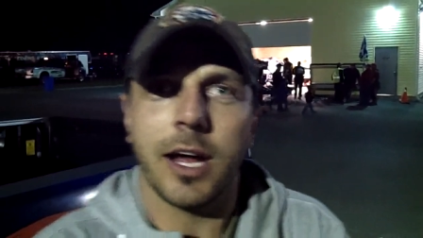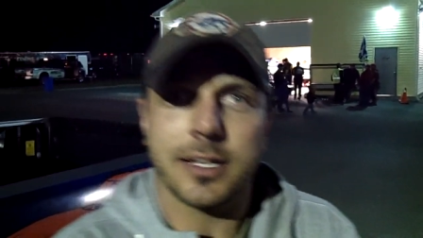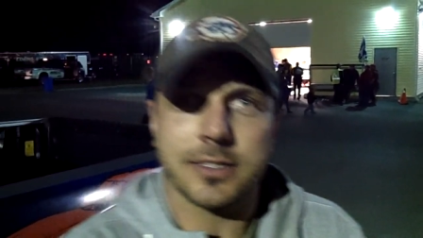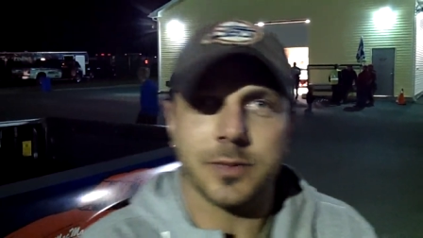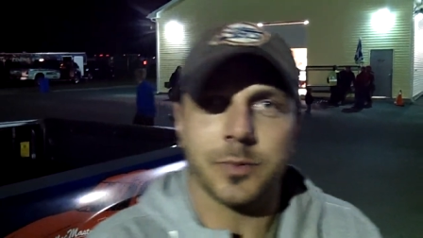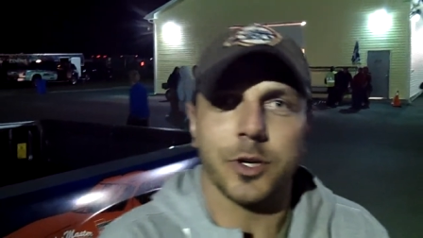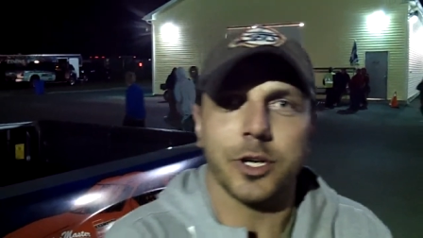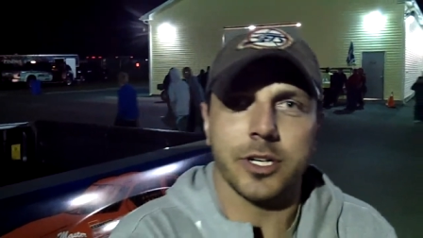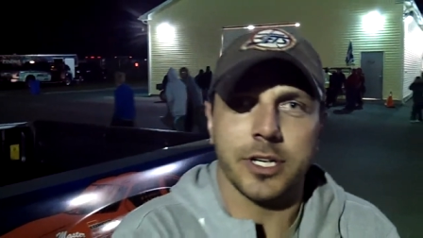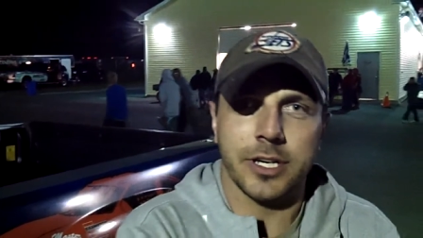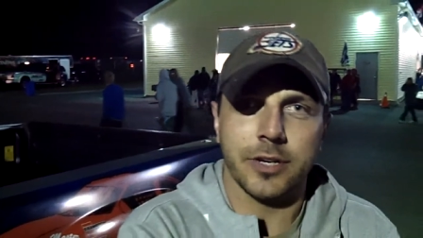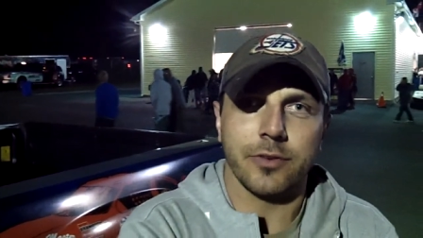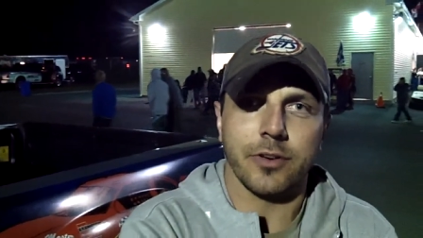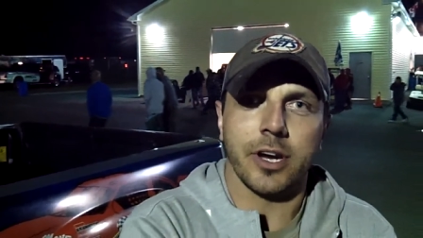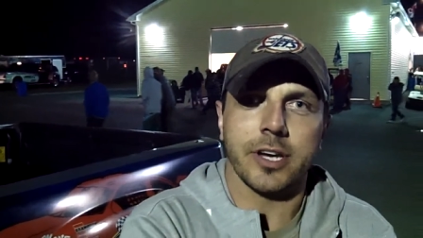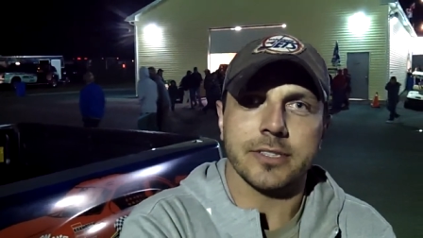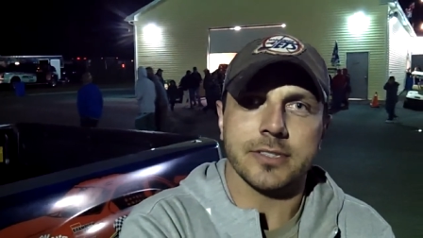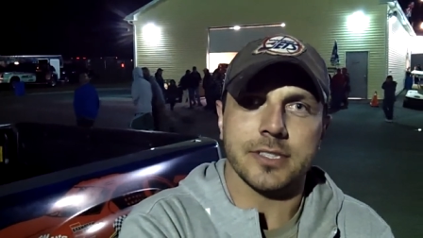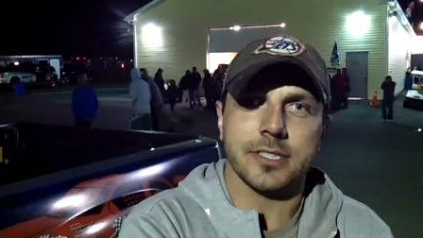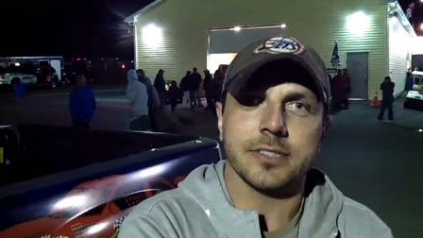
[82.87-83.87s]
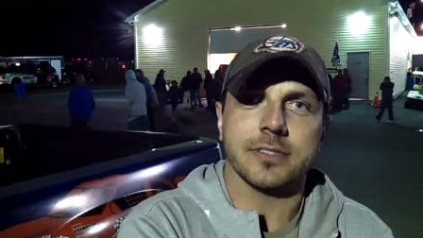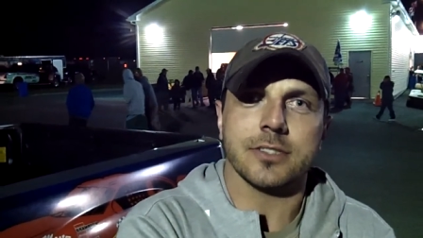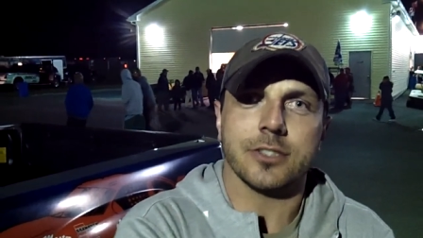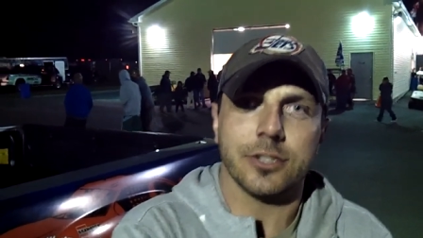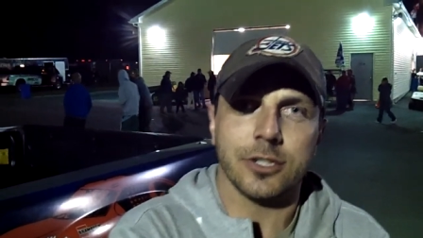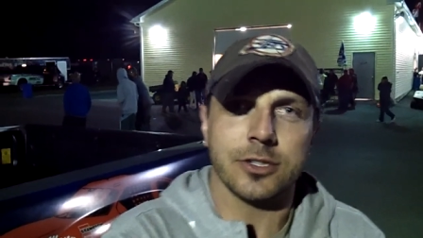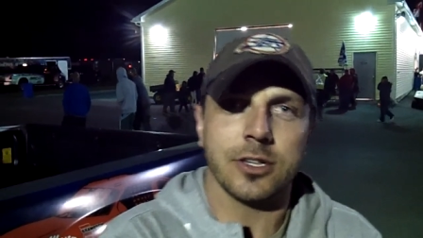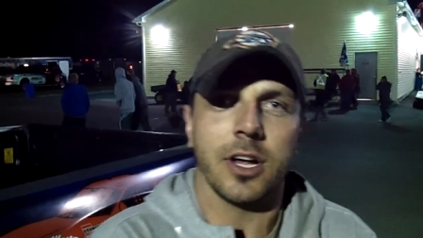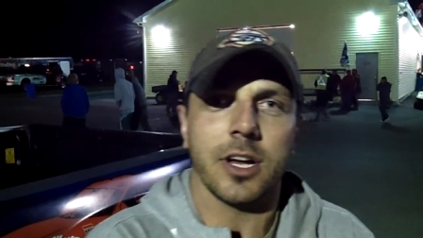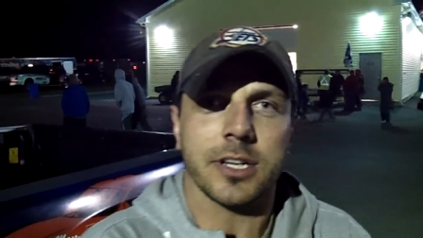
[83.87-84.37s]
Had some good heat races,
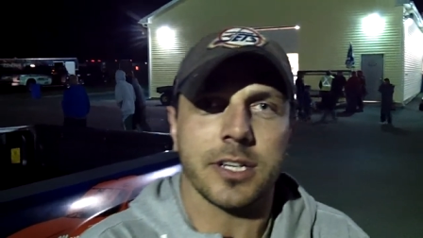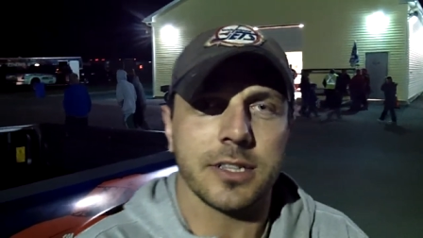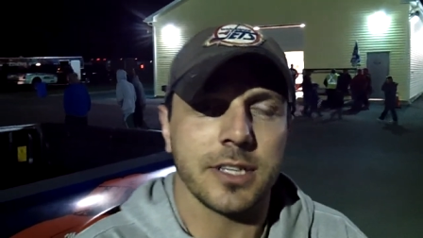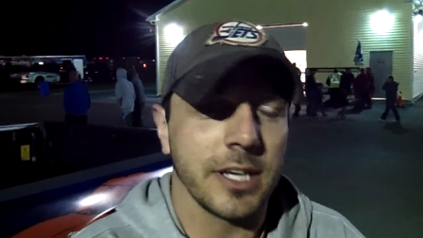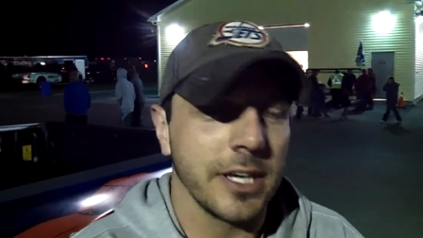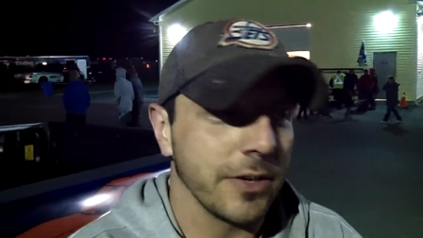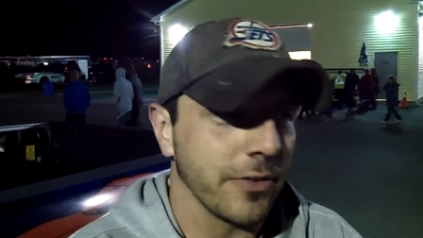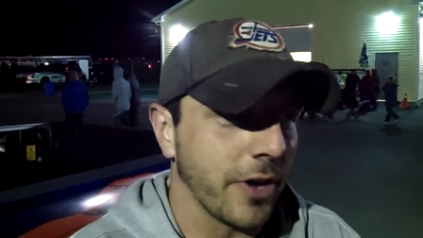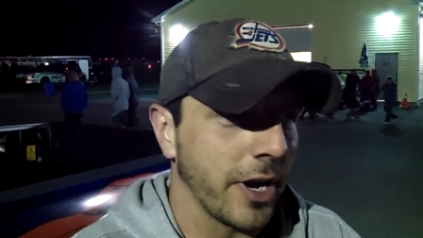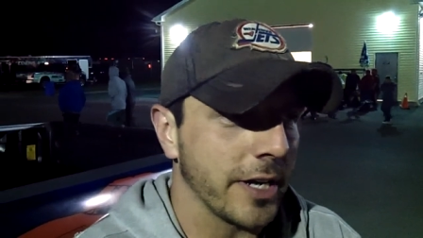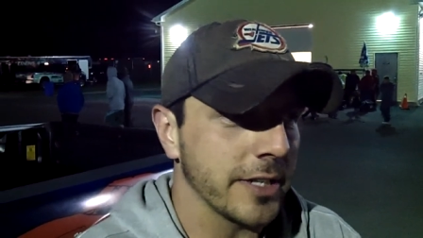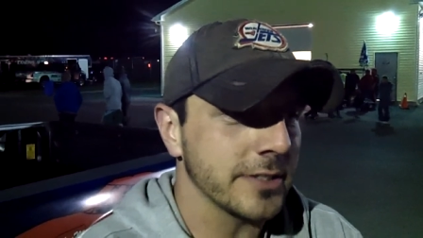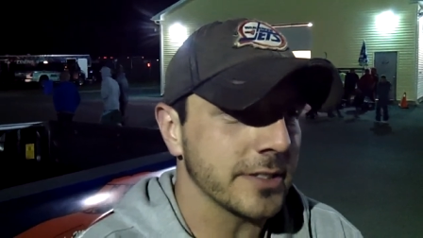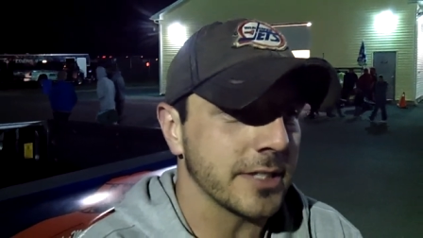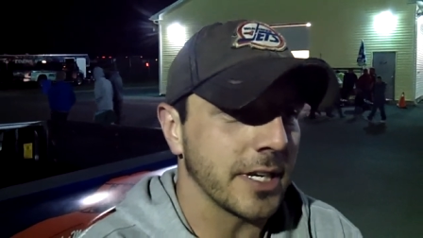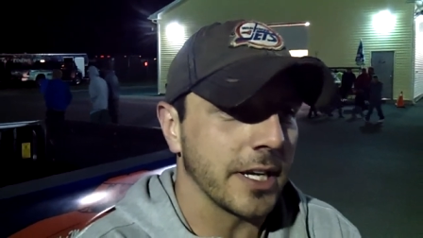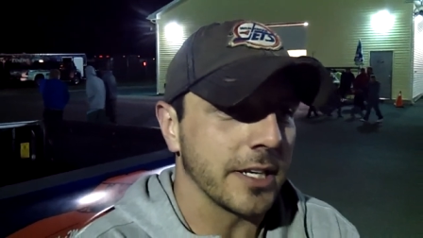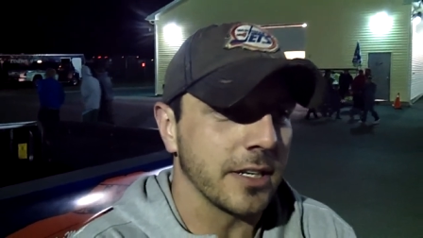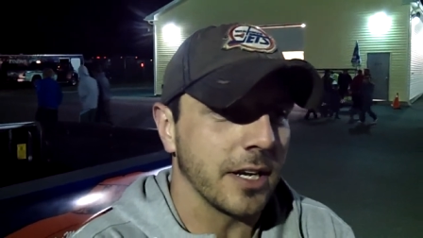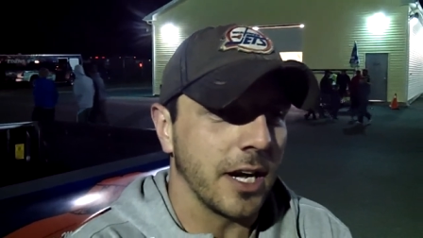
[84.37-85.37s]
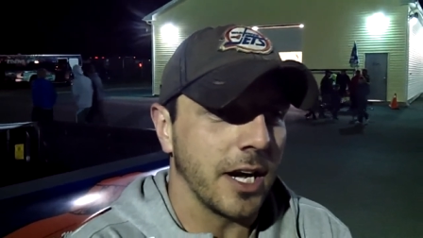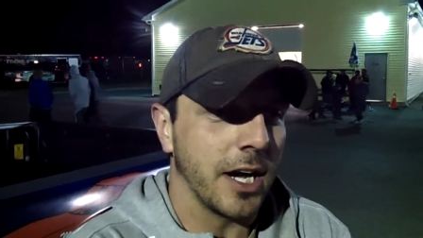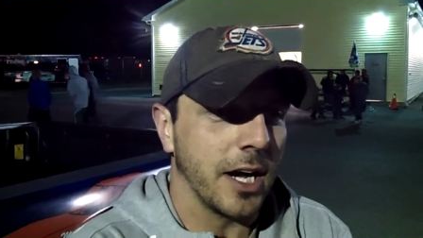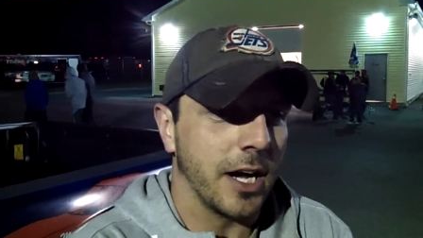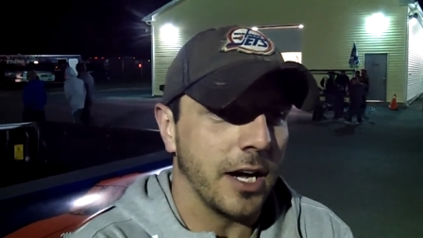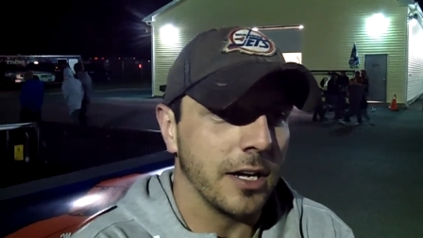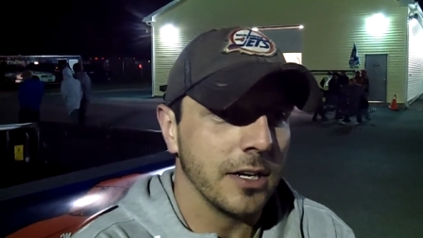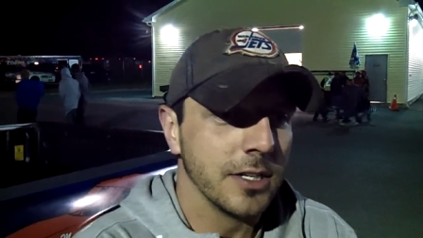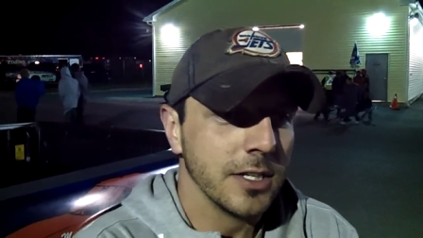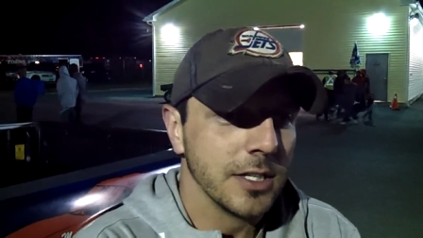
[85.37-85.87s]
good luck in the heat race, and
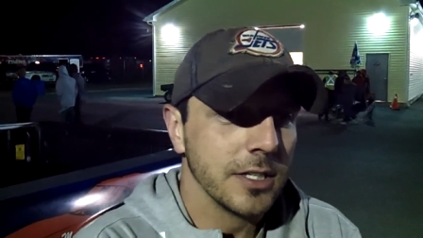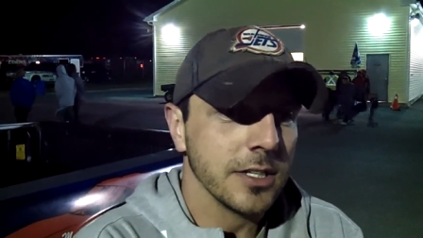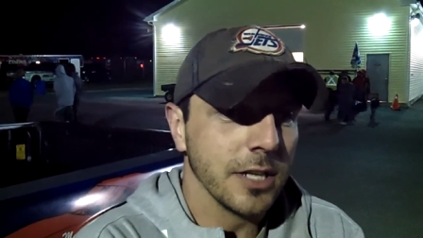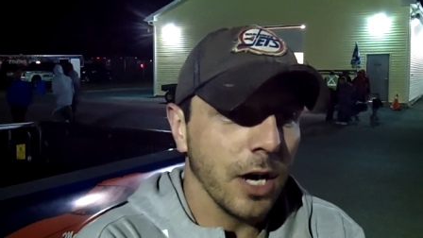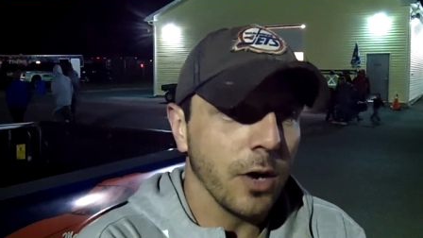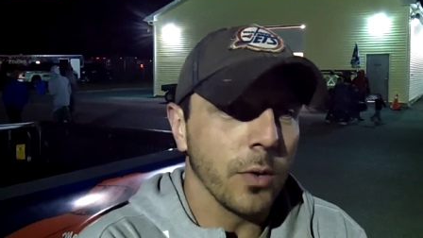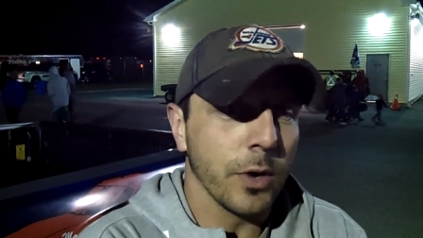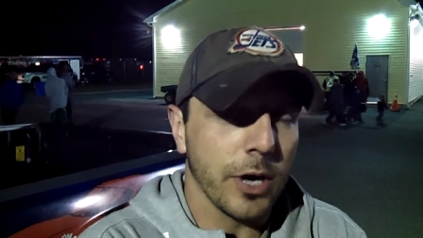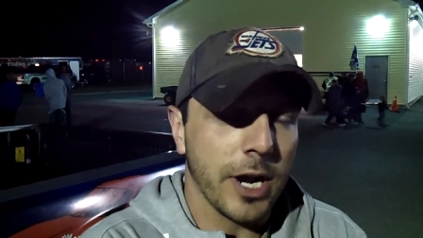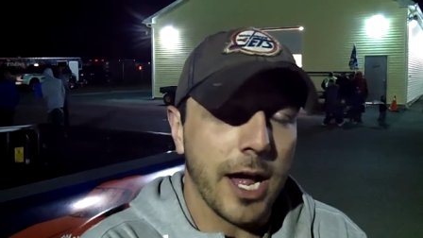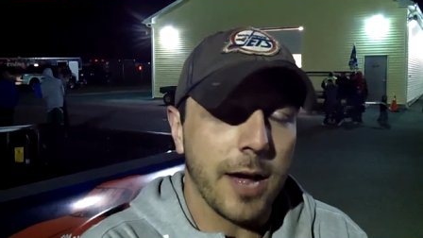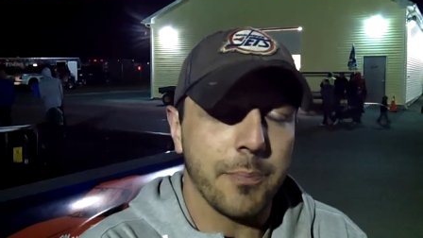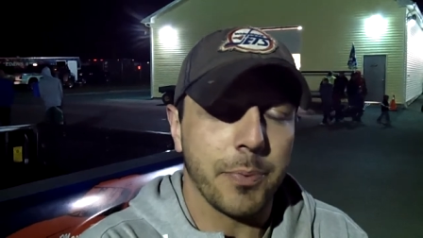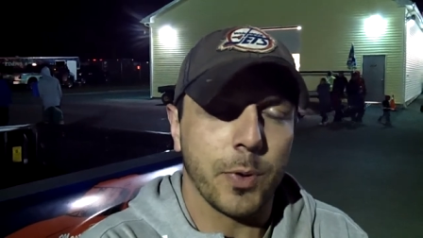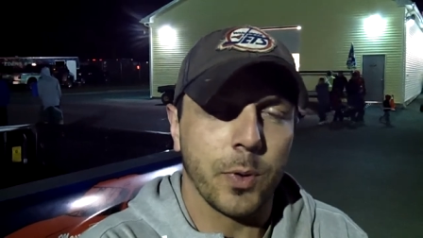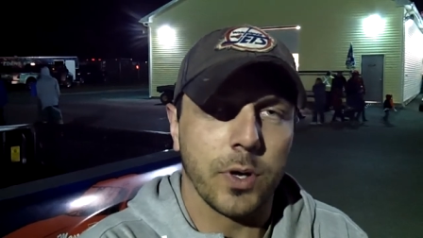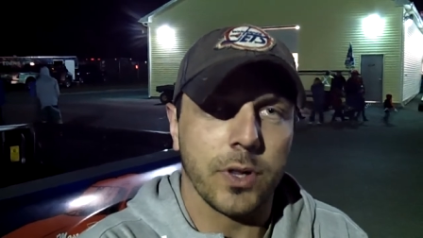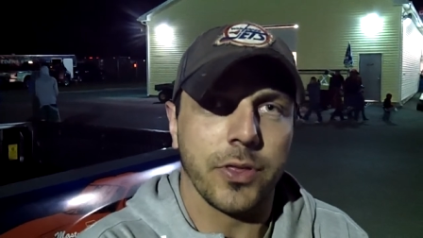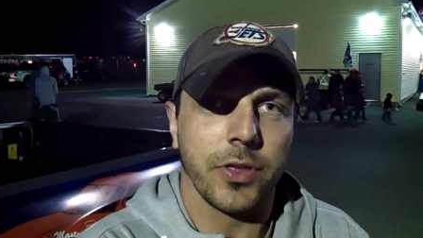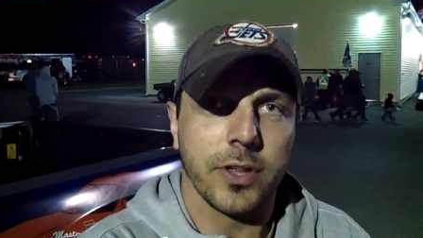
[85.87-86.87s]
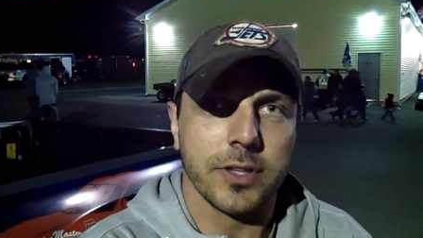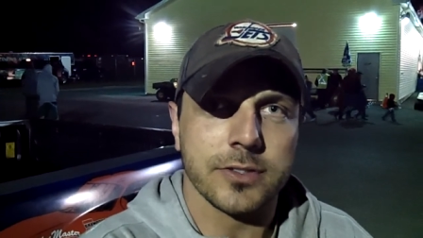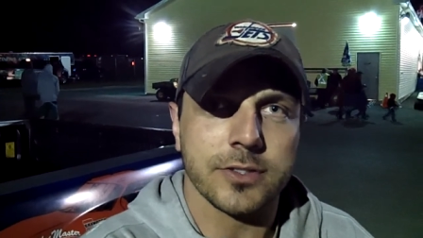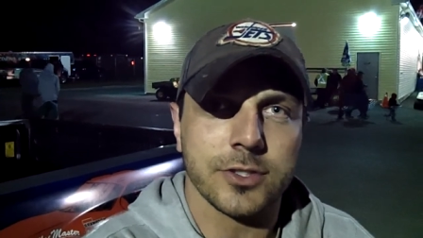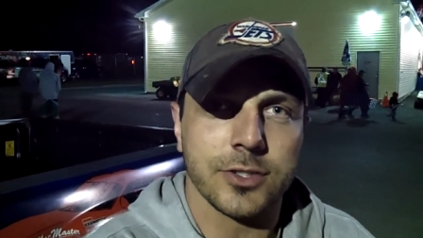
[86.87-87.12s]
uh, no, we're happy with it.